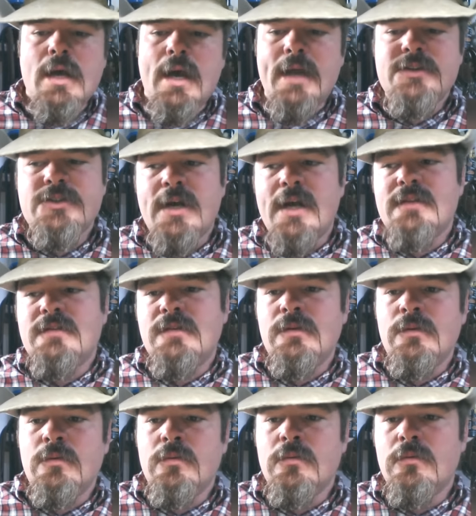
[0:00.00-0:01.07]
I tried
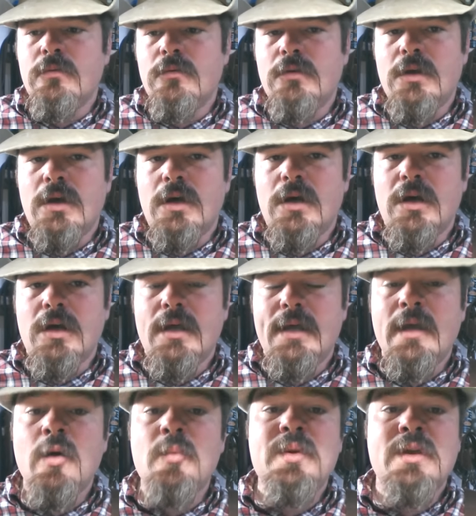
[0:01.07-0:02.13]
to
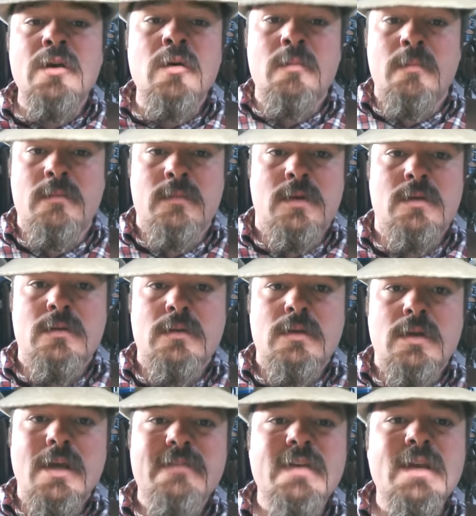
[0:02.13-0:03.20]
help him
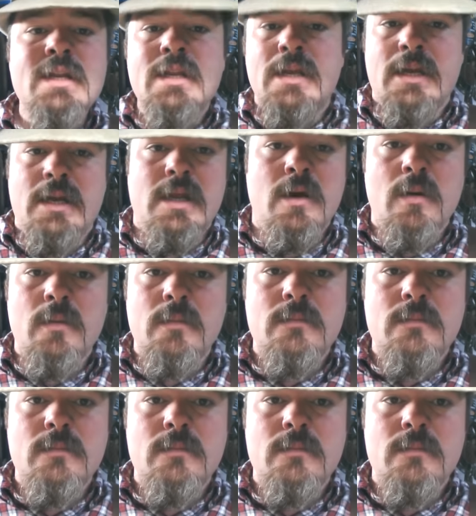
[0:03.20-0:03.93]
if he needed help.